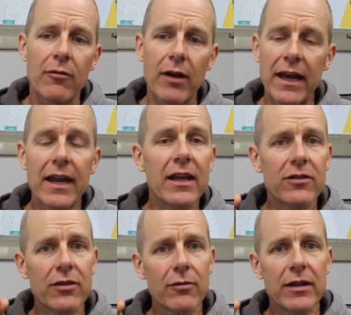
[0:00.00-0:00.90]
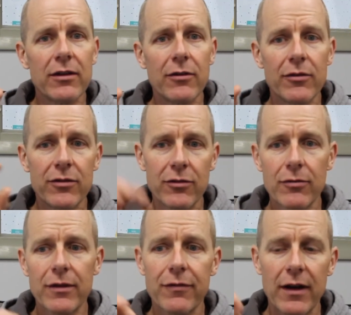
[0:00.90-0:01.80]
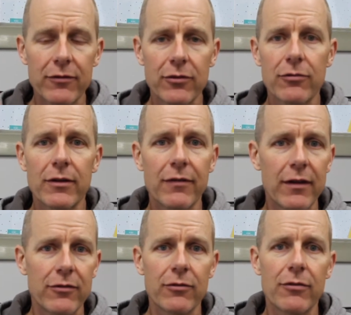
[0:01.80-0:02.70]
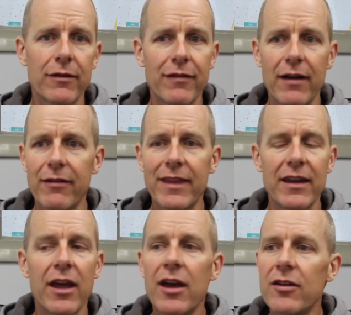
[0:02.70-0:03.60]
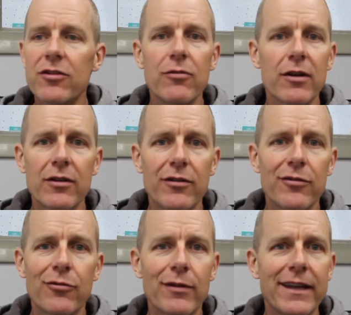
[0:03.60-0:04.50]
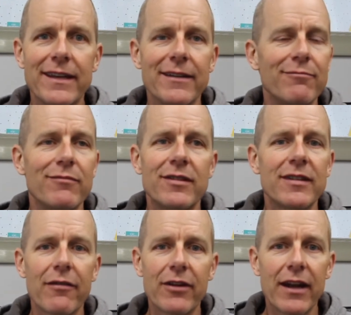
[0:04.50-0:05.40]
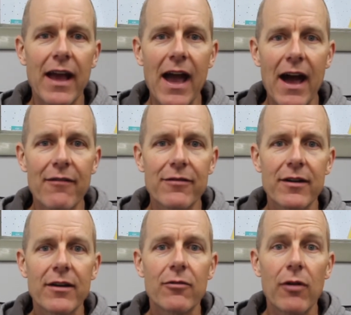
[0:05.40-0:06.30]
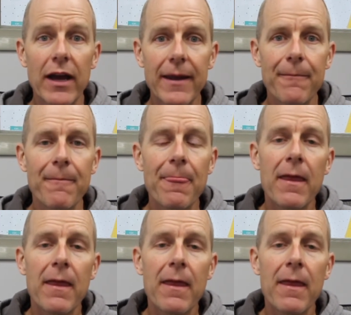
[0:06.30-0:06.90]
Right? And so we do 225, 225, 225, and then 227.5. Right?